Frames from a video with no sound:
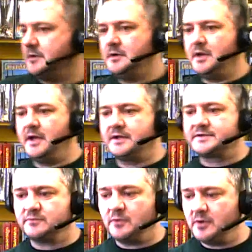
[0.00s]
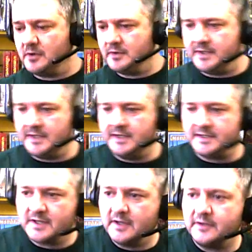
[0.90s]
Next one
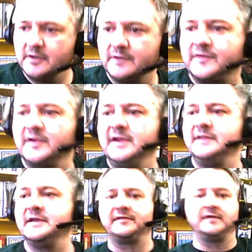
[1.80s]
is, you'll have seen this